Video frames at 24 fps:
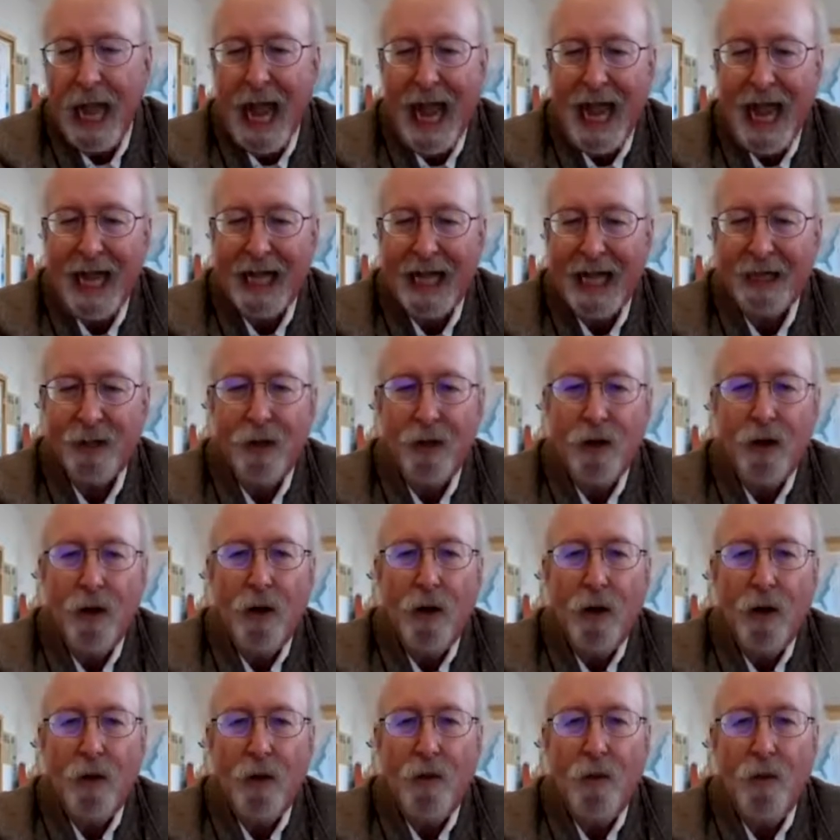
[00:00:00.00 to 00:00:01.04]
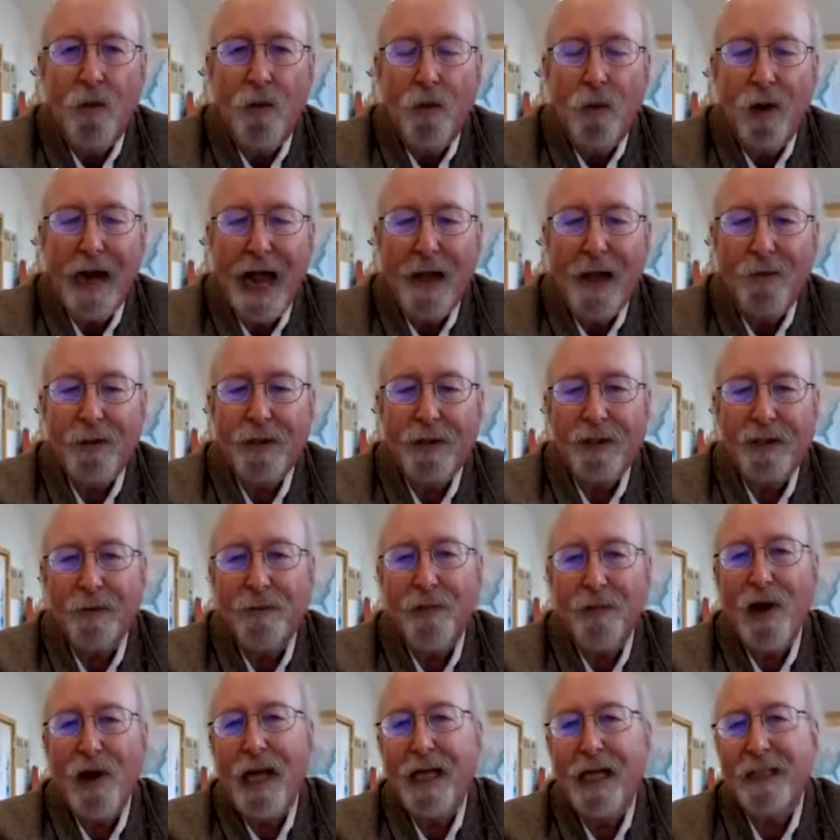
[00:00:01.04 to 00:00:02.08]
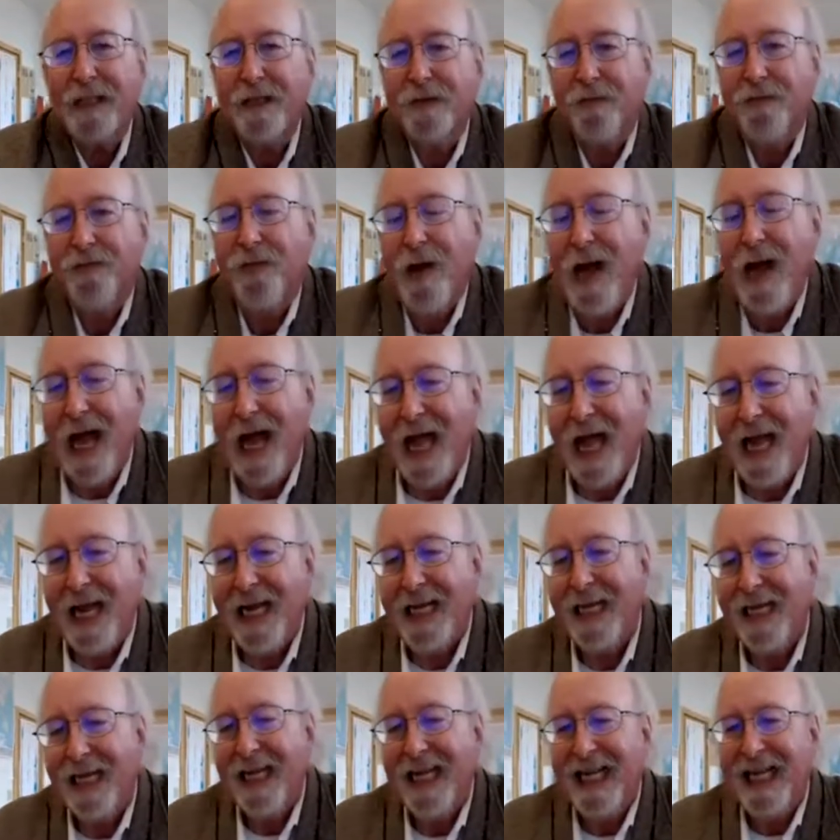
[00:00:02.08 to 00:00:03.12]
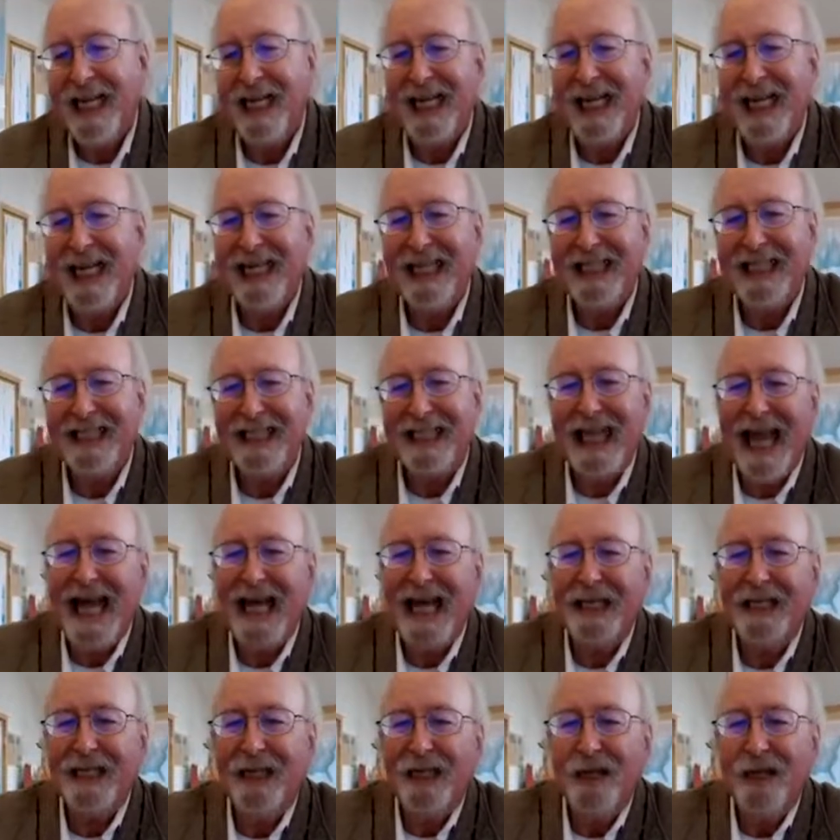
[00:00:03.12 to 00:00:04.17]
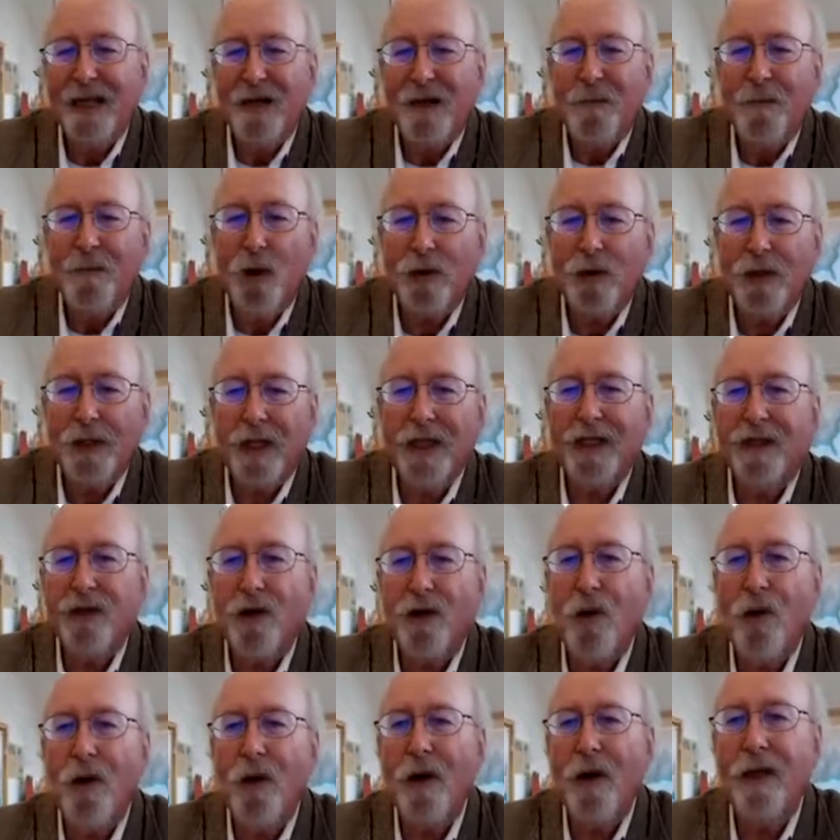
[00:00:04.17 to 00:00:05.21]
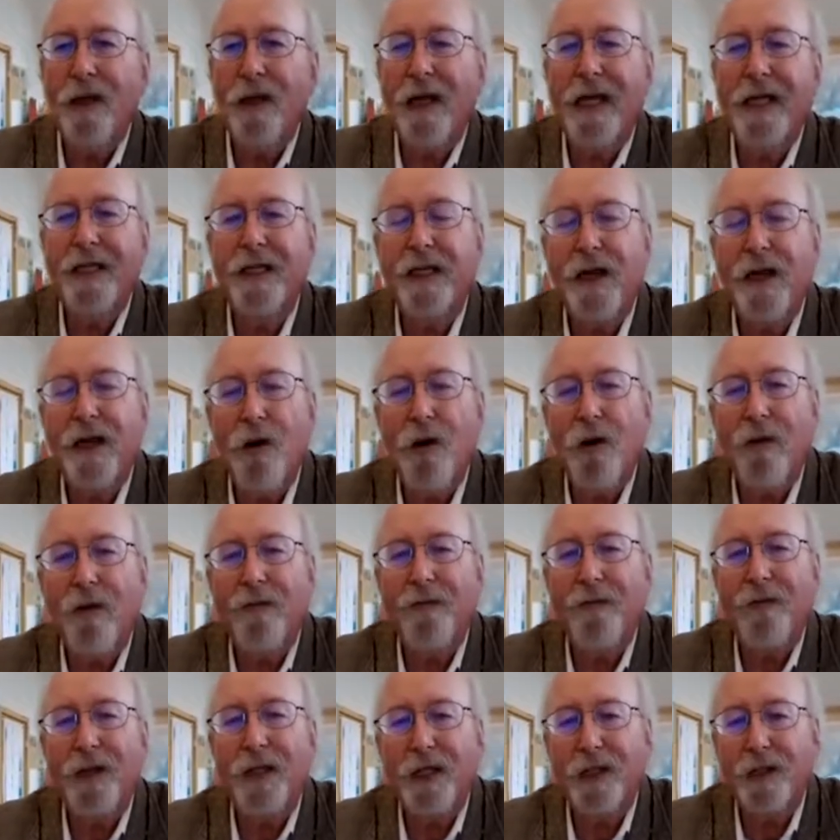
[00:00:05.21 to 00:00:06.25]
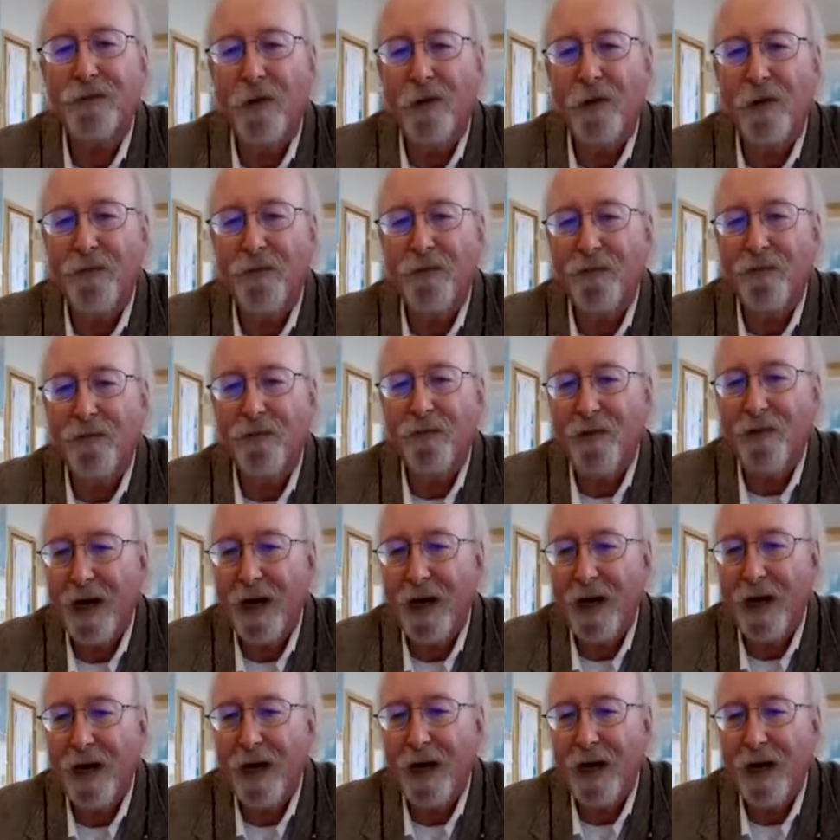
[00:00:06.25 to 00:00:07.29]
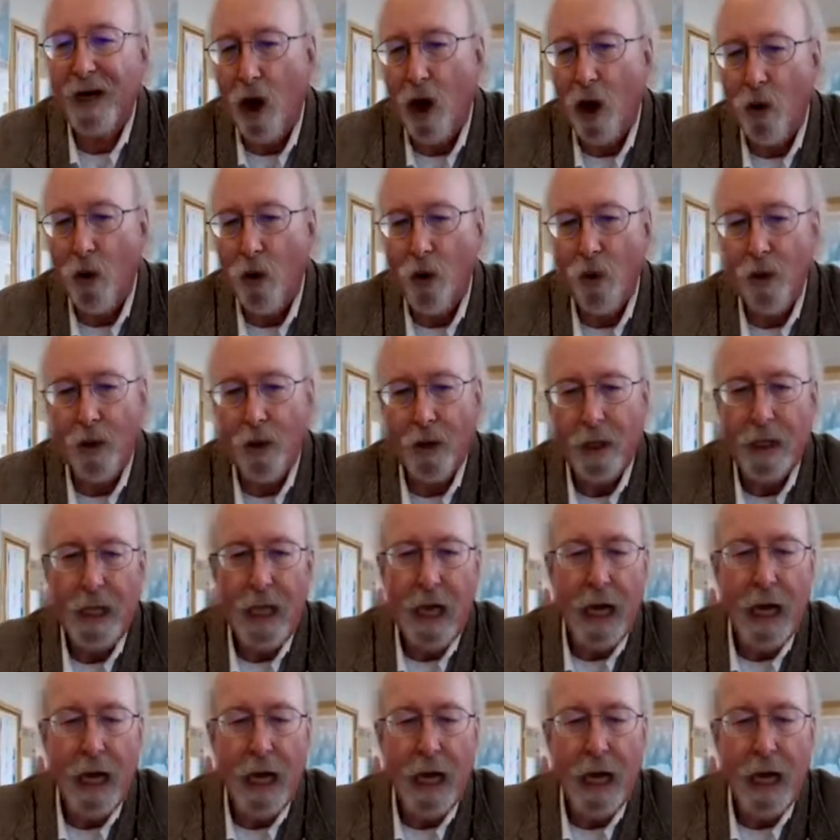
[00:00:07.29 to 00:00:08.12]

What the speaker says: And what I was surprised to find is that most of these correlation coefficients were fairly low.